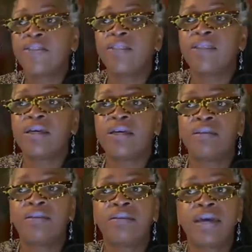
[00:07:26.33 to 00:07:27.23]

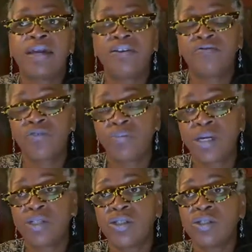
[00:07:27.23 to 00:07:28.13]
then that
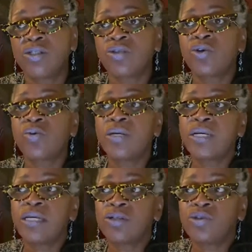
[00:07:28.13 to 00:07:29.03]
information is
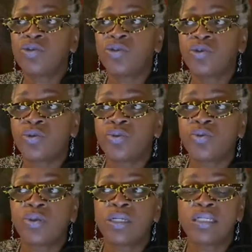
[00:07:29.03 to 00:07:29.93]
going into
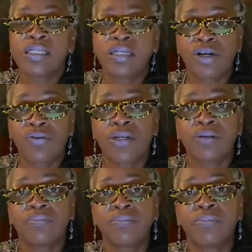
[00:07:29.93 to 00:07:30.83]
a
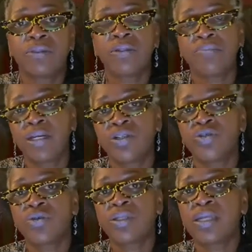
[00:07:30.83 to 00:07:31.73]
CRM to make
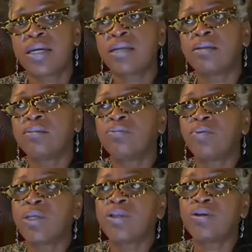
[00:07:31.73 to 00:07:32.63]
sure that
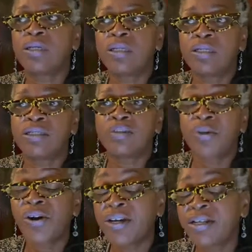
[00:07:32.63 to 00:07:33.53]
whether it is a
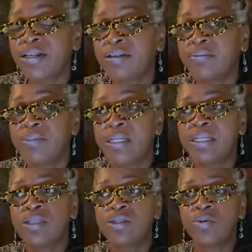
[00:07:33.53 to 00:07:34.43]
marketing
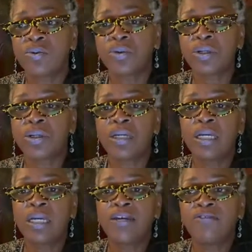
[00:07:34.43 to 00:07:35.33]
piece or
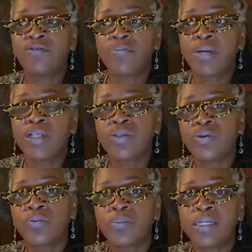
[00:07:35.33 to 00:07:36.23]

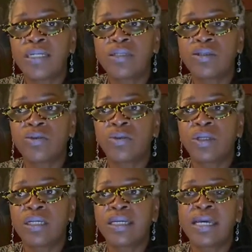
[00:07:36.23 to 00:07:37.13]
informational piece or
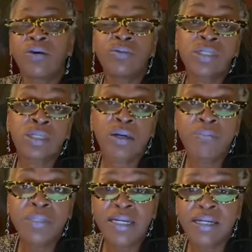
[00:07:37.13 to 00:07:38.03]
an accounts
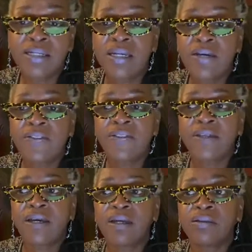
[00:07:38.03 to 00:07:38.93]
update,
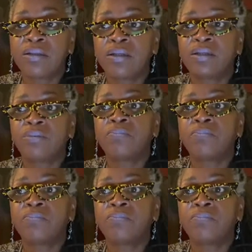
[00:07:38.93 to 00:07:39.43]
that the